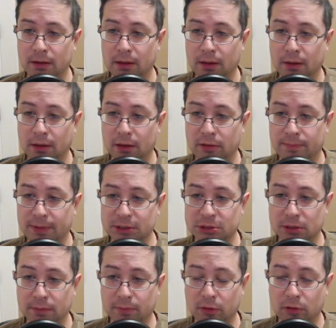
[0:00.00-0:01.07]
His
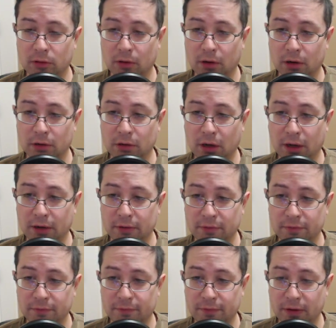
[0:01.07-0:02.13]
bishops are not
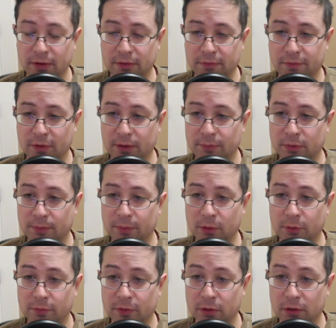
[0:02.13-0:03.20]
fun for him to
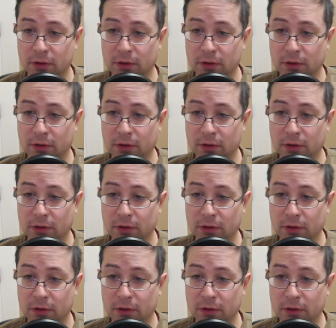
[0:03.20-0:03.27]
maneuver.